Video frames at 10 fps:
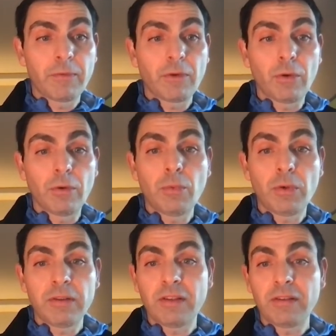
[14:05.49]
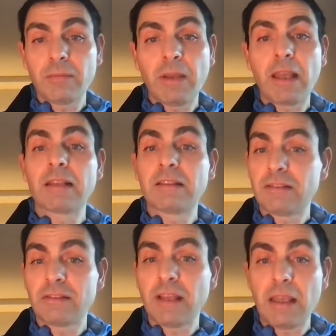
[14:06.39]
So only one system has the
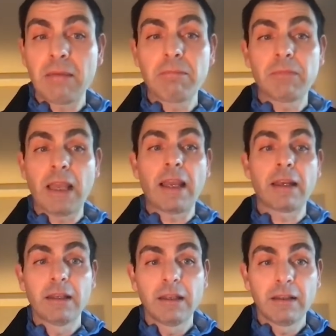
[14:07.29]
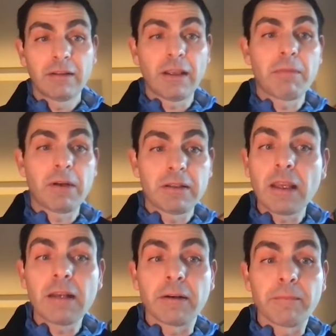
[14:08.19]
same tag, same
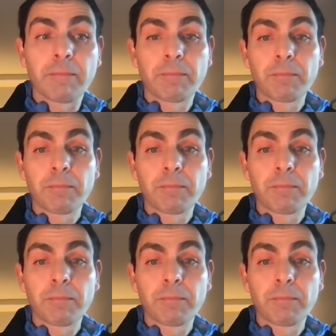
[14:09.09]
container.